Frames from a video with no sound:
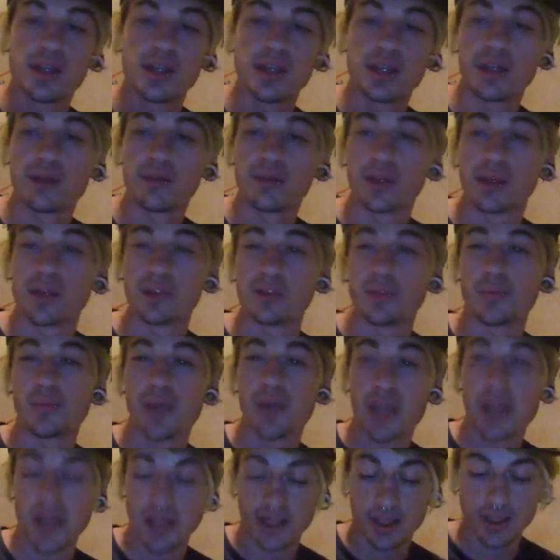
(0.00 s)
I'm going to go to
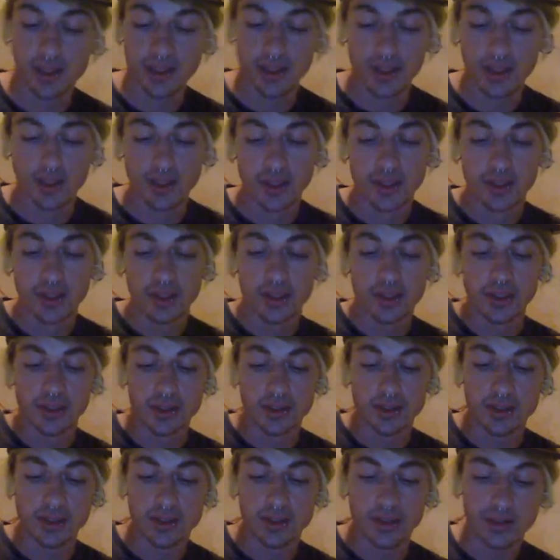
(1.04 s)
bed,
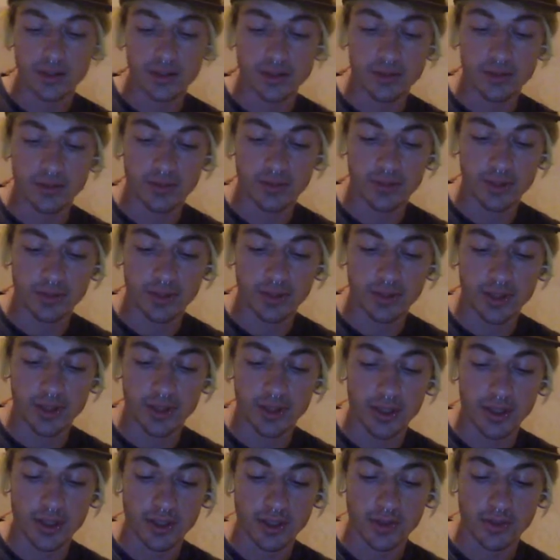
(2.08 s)
because I'm a
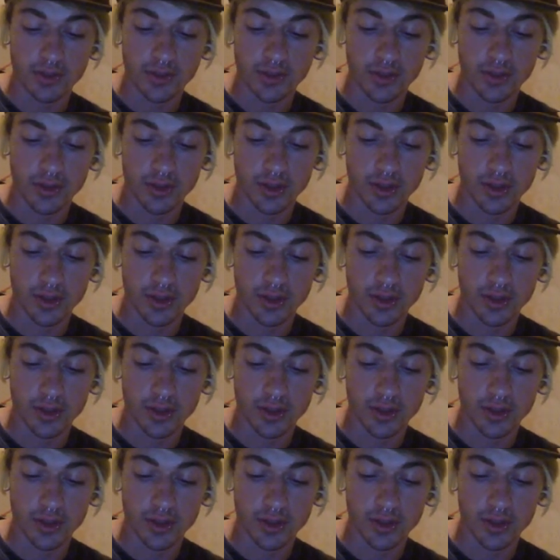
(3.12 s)
tired Drew.